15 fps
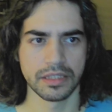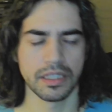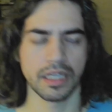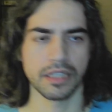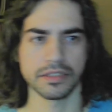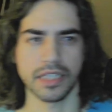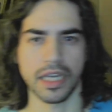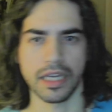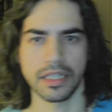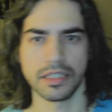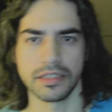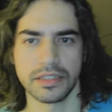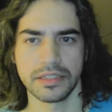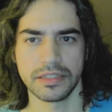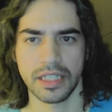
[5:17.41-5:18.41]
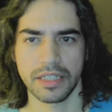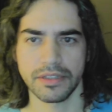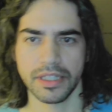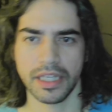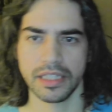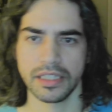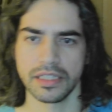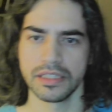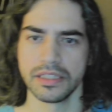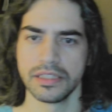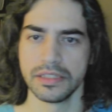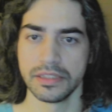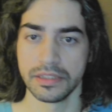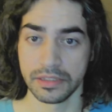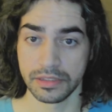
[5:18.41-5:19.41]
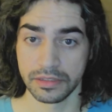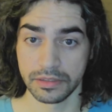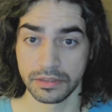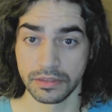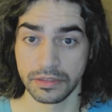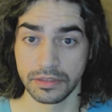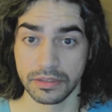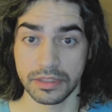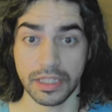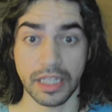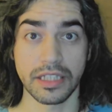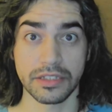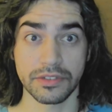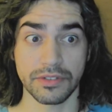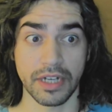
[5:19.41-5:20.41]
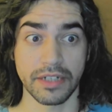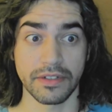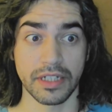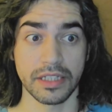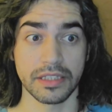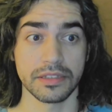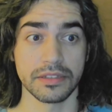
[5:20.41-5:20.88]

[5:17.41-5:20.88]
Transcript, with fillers: How's that? Is that okay? That looks right, right?